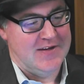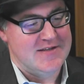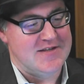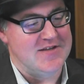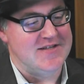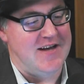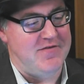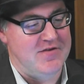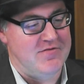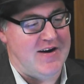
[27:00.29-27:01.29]
So the
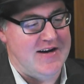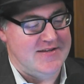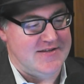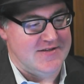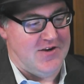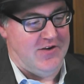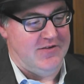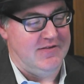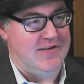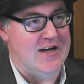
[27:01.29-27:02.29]
seven race is
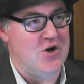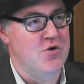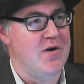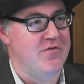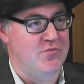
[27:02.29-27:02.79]
on whoever